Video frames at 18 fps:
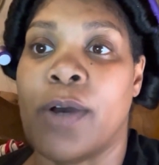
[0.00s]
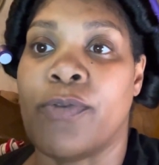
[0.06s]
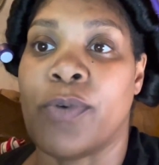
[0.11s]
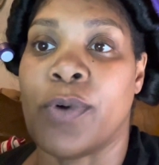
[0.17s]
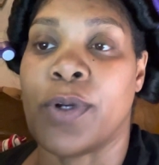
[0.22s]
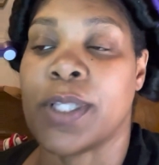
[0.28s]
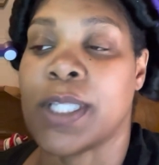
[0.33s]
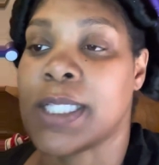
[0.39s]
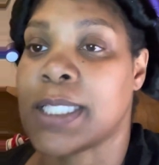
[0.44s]

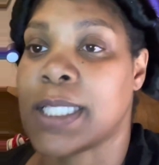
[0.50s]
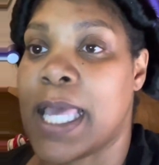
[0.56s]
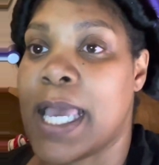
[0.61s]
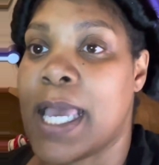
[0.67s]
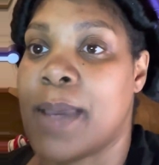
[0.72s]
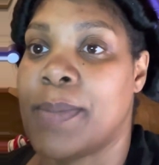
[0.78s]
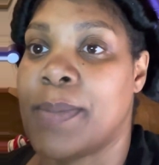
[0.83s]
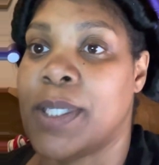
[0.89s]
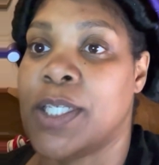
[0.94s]
for this
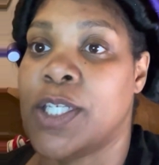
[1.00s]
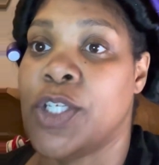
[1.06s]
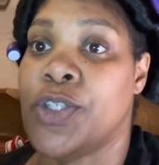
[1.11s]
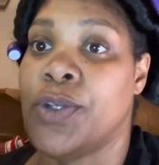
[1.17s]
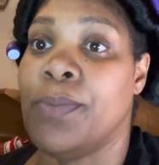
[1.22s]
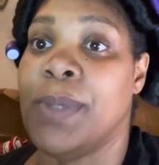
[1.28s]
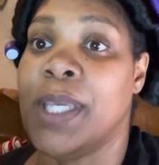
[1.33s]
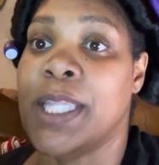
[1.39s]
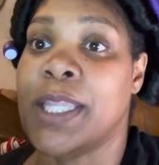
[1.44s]
lab and did
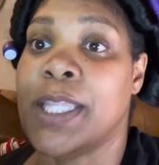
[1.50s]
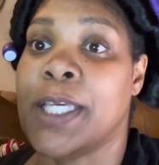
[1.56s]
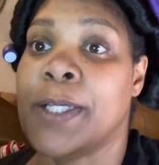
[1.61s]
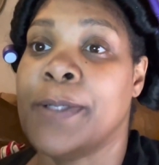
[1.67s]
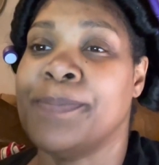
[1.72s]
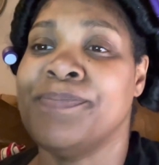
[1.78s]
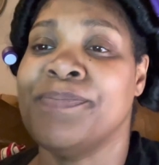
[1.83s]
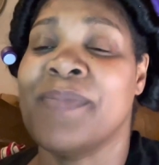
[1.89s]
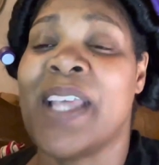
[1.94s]
you meet
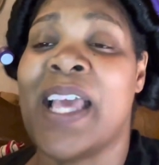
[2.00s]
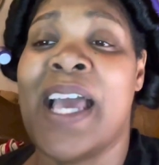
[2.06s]
them?